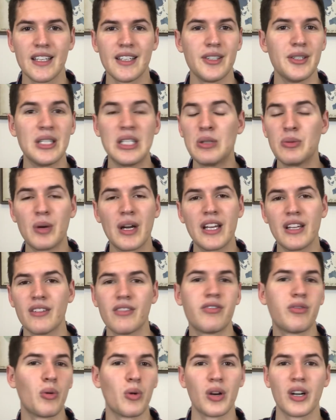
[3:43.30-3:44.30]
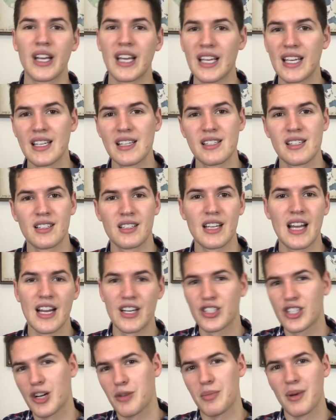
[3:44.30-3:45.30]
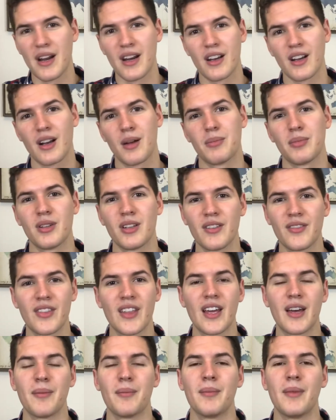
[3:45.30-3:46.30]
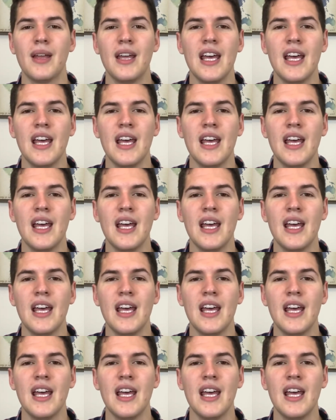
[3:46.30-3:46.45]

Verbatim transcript: you need to wait four days and catch up on a couple of them.